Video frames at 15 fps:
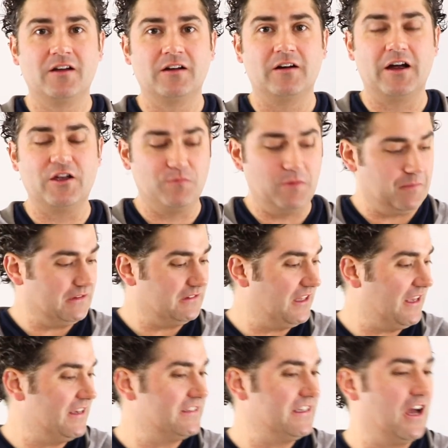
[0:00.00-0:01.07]
All right, you might be
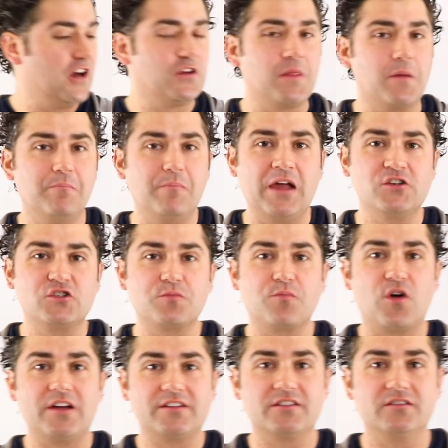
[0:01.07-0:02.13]
laying down on the bench
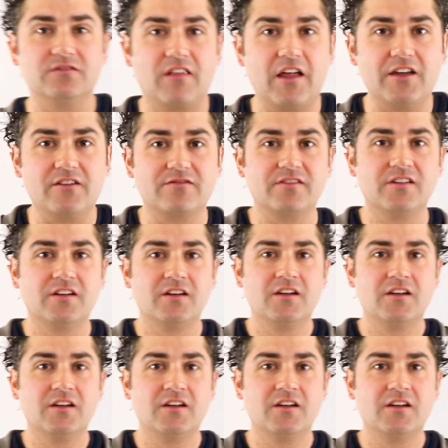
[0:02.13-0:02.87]
press of life,